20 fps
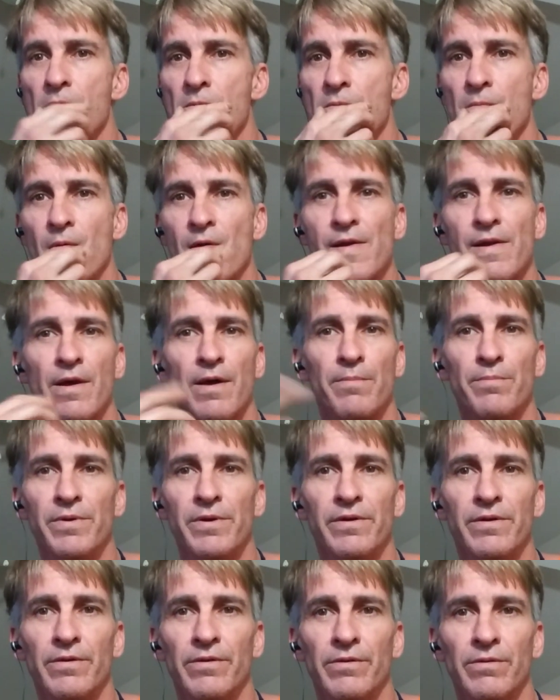may not be
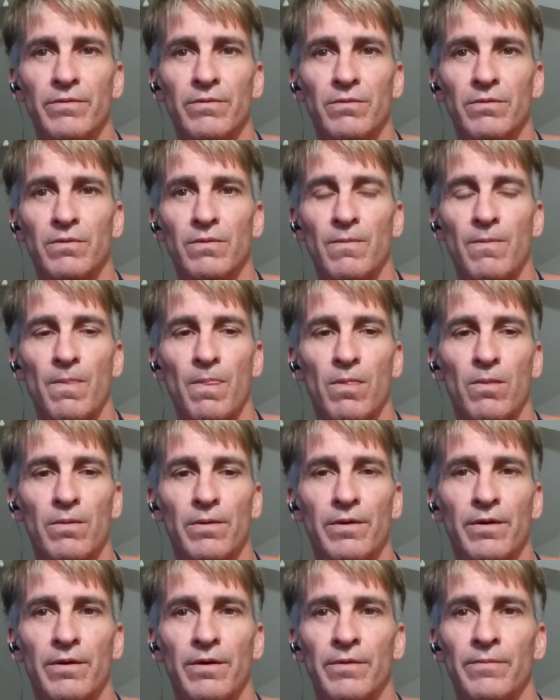here,
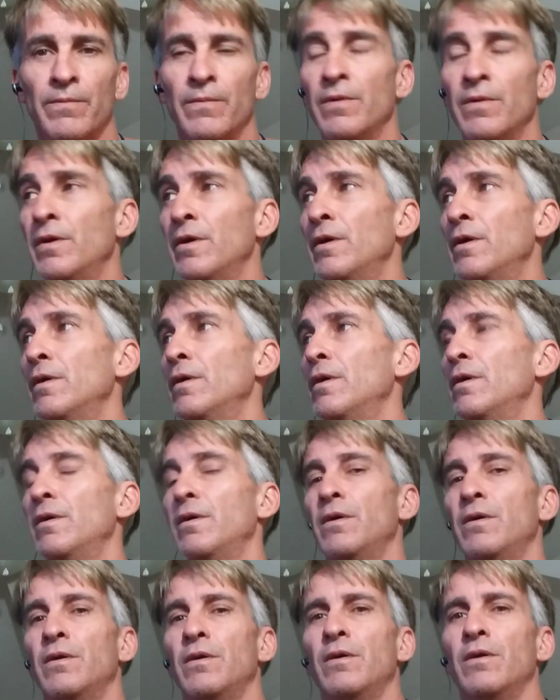but
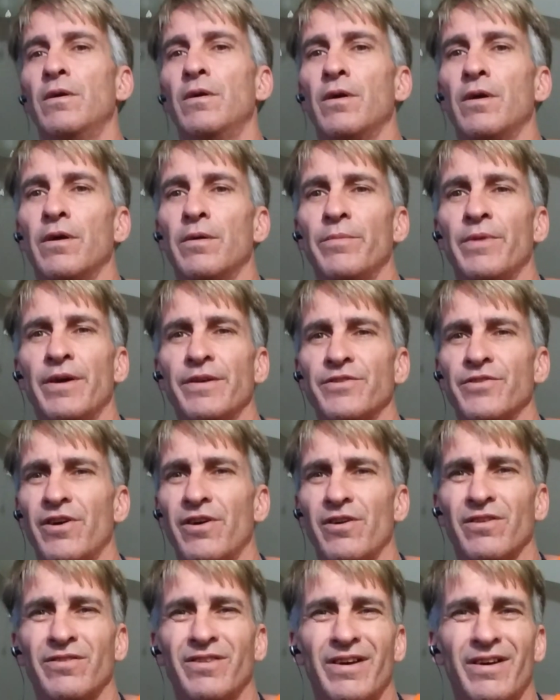I'm not
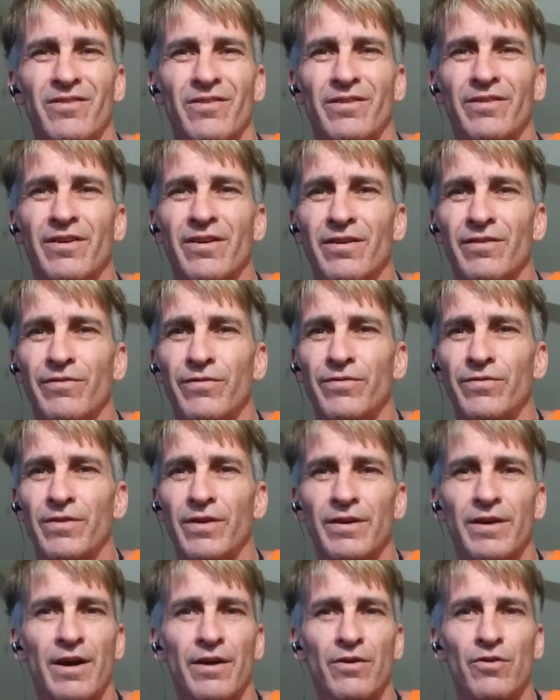talking loud enough.
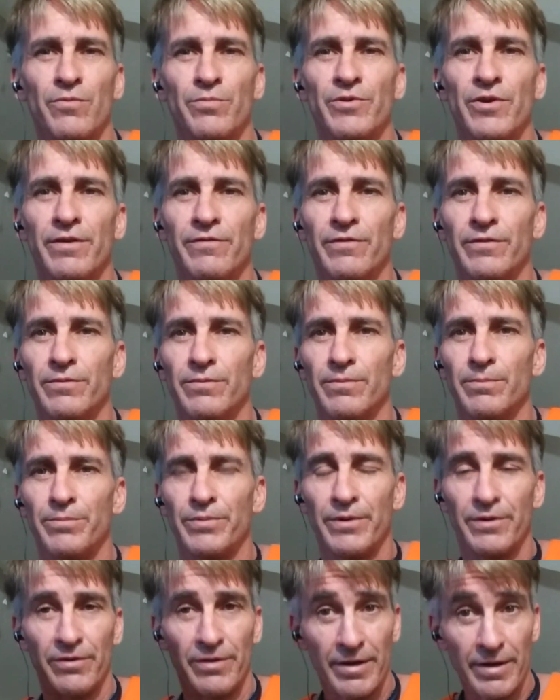I hope you have a
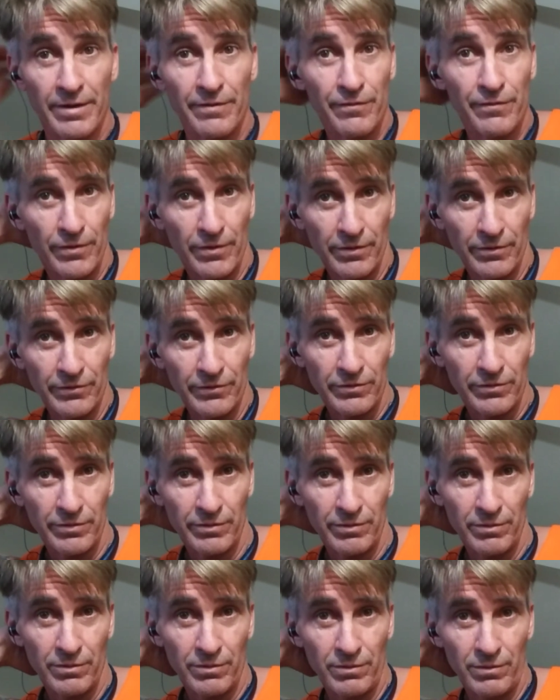pair of headphones.
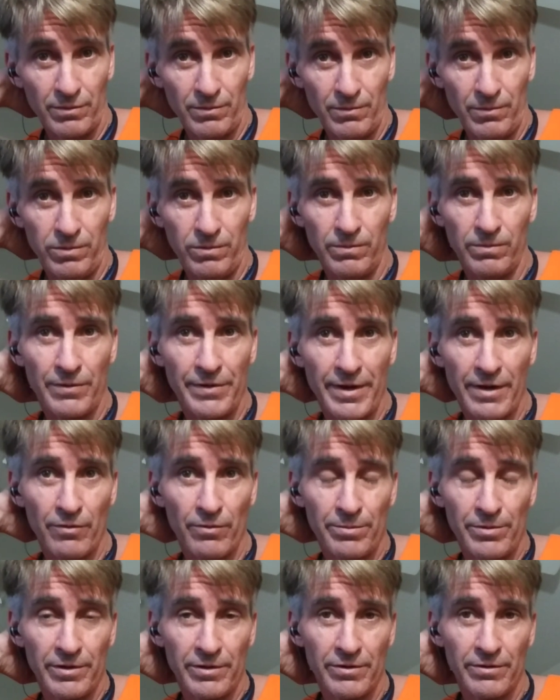That would
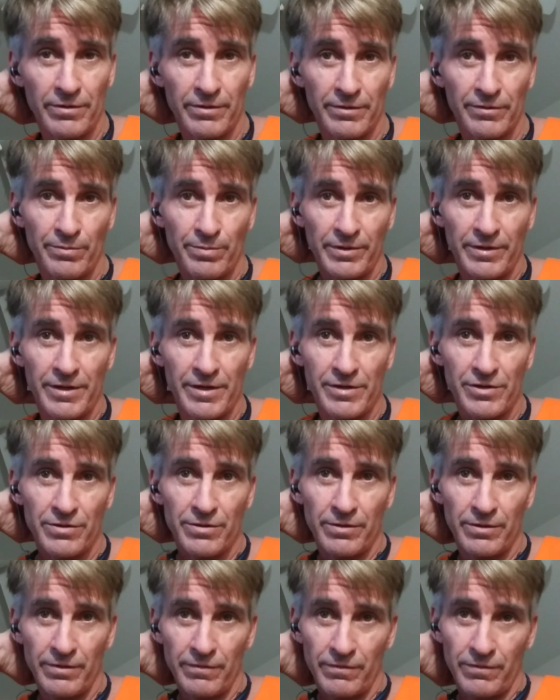be a good
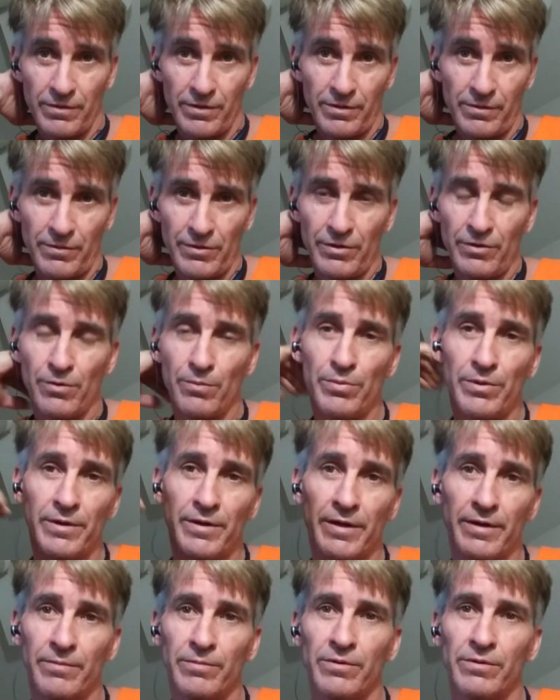explanation of being
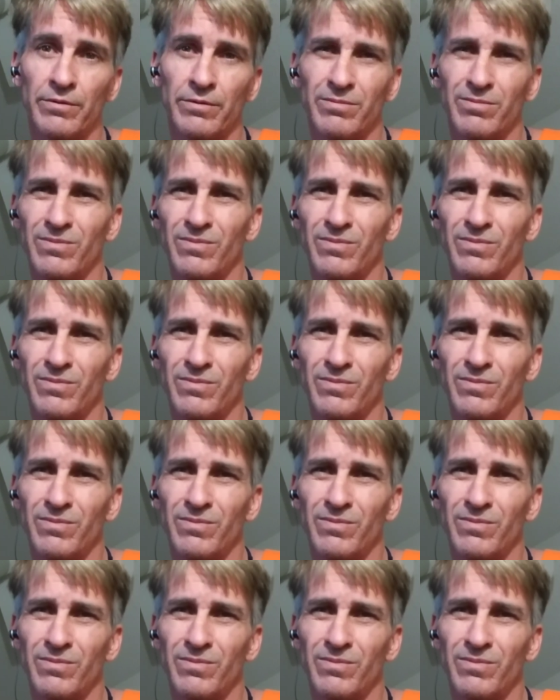able to,